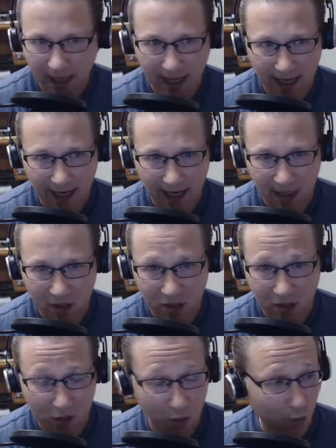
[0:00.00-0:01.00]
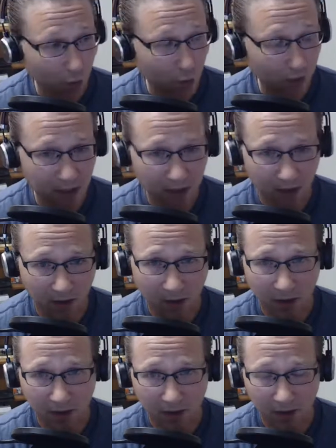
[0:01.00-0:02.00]
And so we
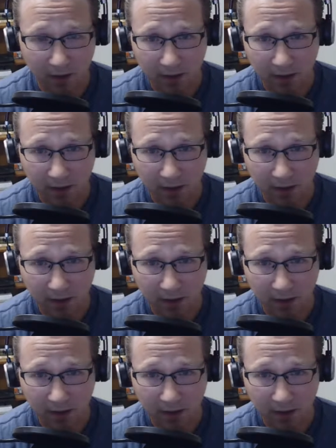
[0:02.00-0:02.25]
are